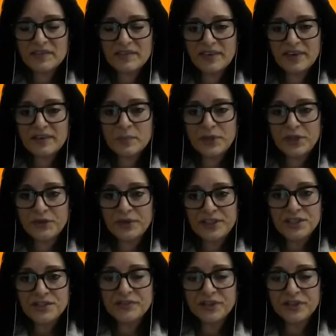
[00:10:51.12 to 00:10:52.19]
of when you're
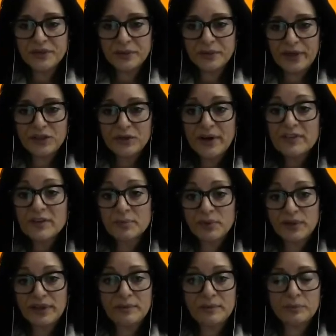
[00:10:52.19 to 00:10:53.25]
interviewing, right, you have to
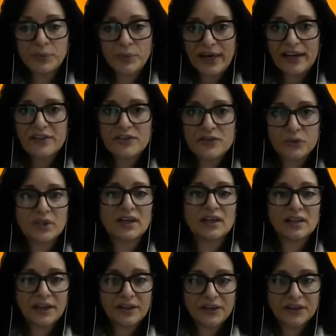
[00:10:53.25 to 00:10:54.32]
break through the
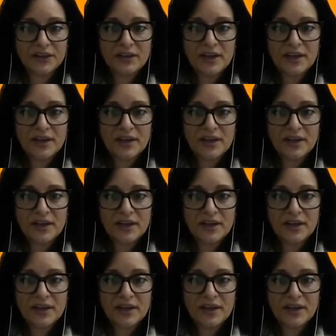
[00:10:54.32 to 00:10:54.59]
clutter.